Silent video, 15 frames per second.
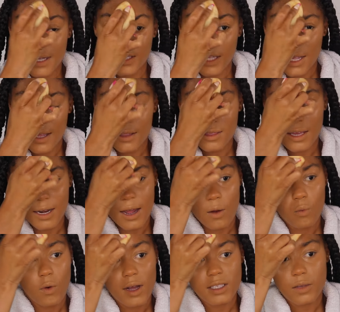skin than I
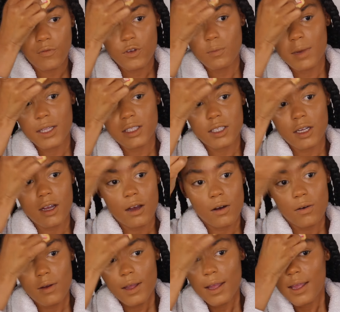was a few months
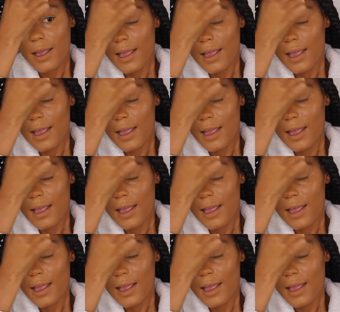ago.